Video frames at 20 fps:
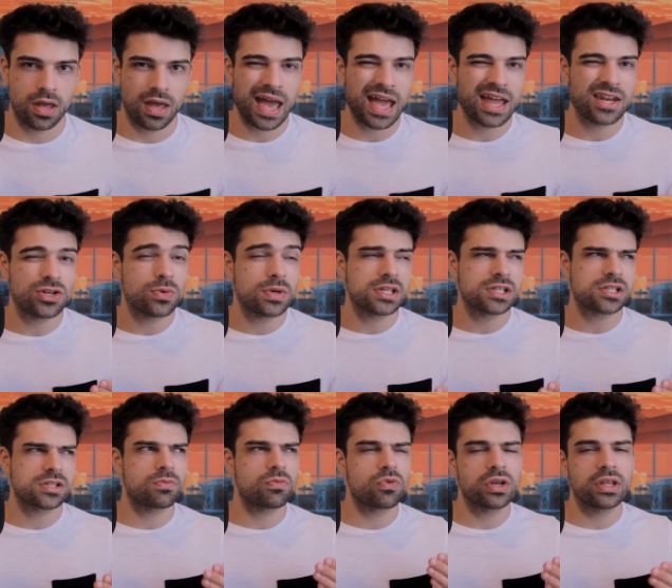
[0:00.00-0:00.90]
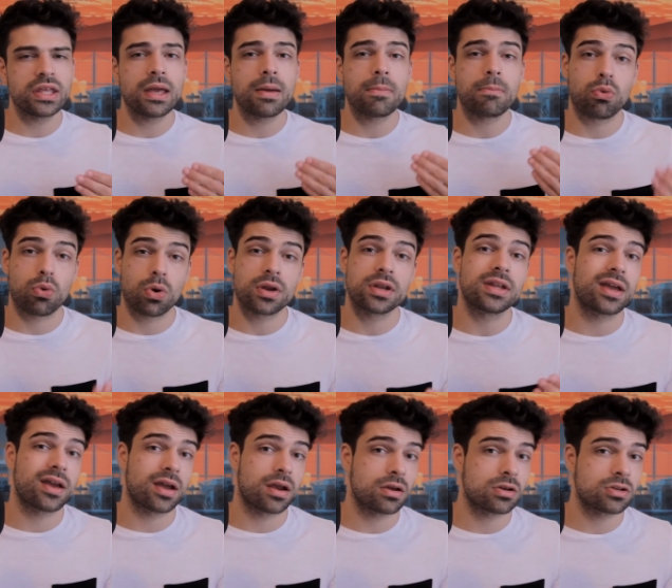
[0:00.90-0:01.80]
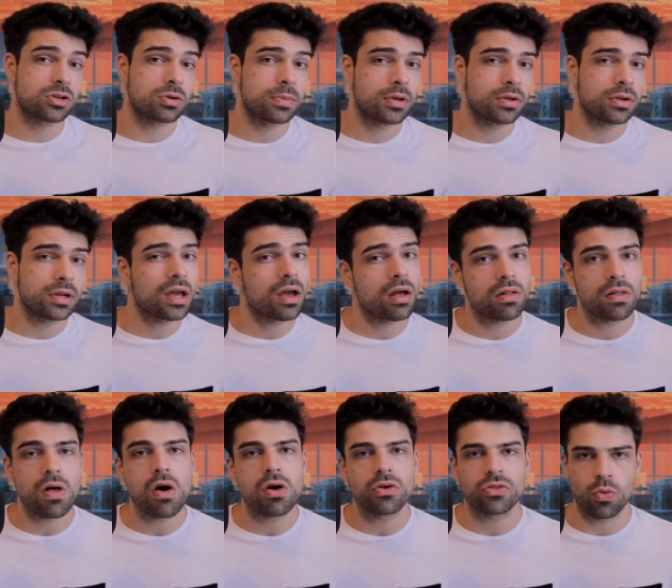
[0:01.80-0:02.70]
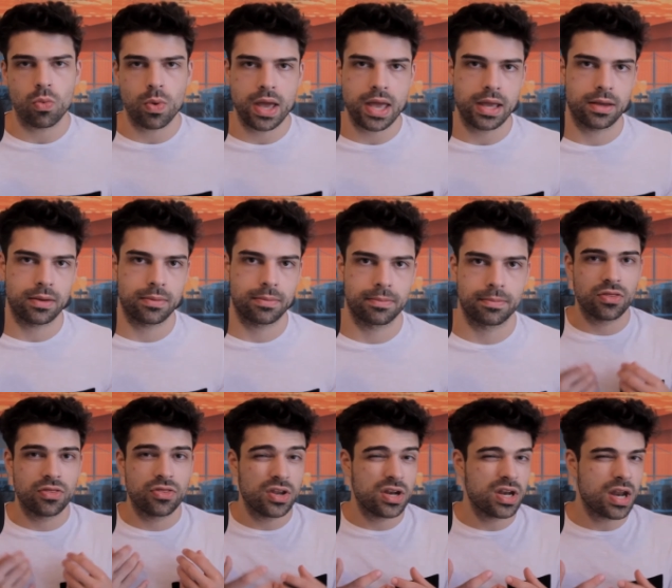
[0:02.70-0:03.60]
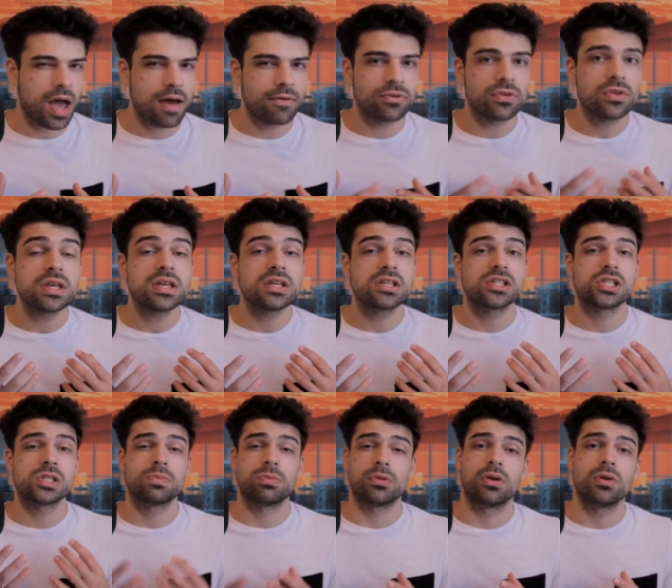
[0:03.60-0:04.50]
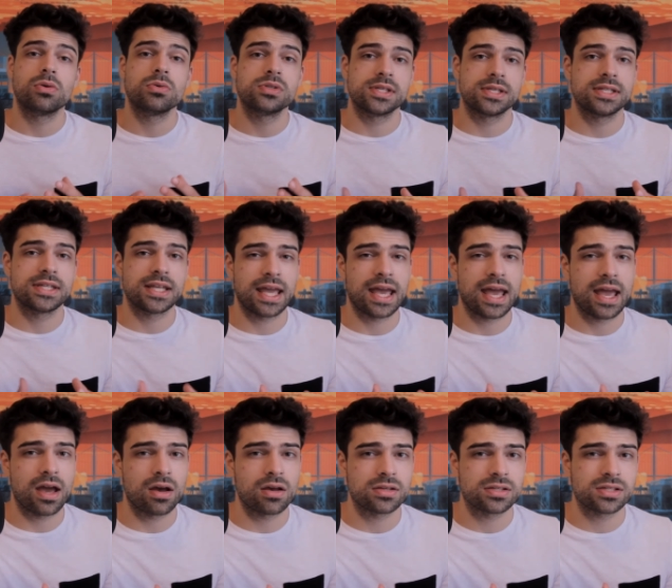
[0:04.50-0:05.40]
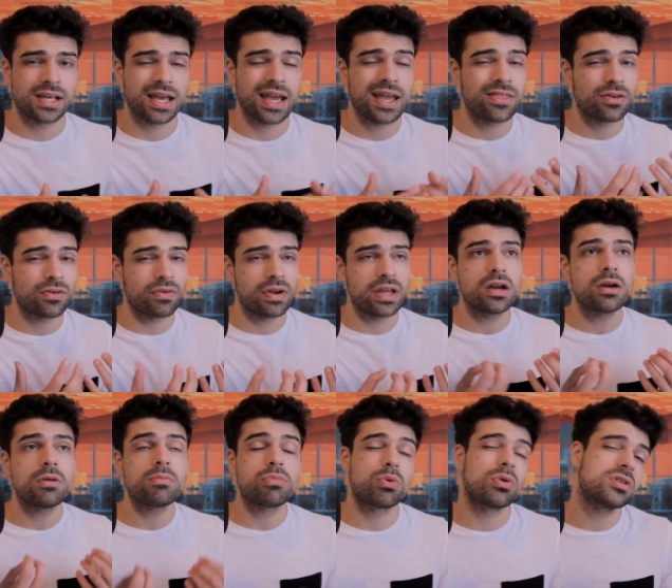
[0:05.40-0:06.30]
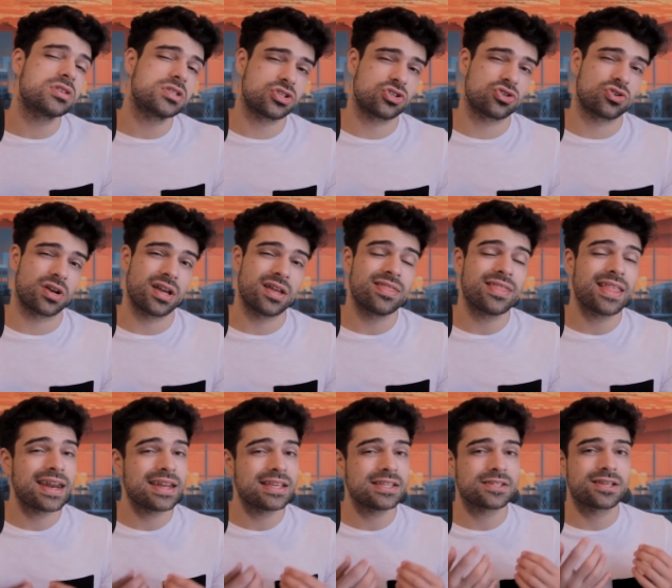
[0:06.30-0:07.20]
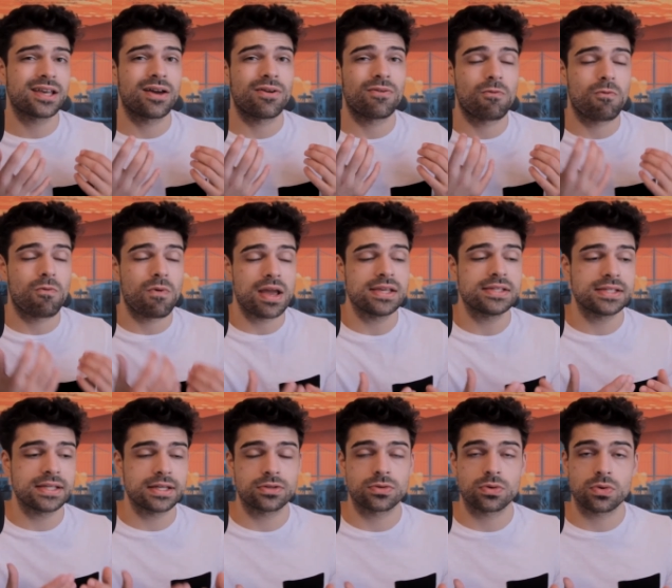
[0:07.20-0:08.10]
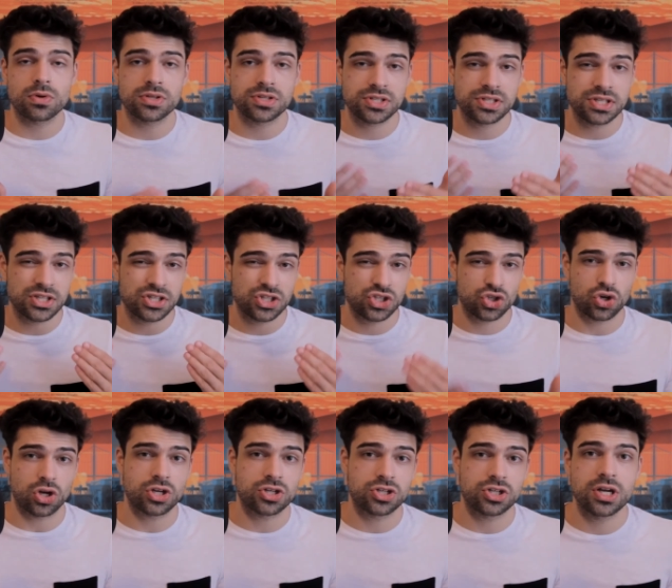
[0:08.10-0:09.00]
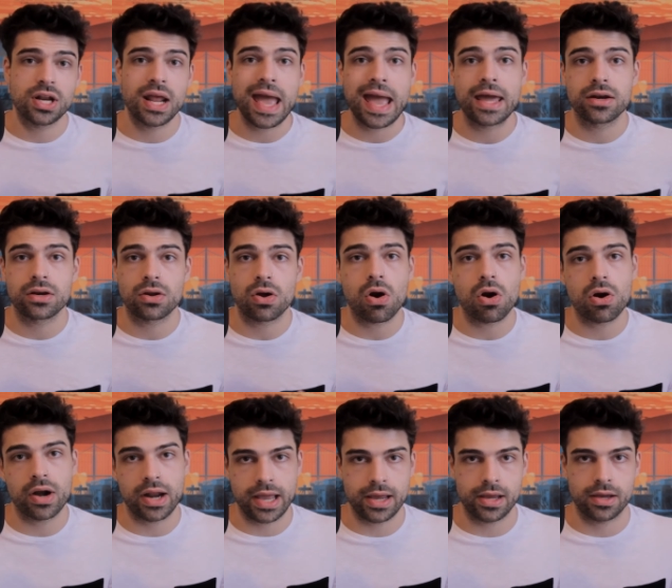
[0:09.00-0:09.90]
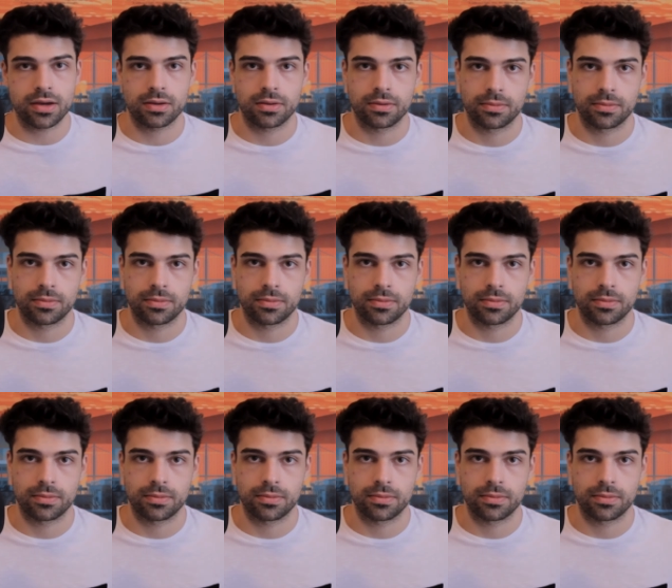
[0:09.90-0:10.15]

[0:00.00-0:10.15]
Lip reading: and doing some really important character building along the way. The novel explodes into chaos, and the reader boards a train that is racing towards destruction and heartache.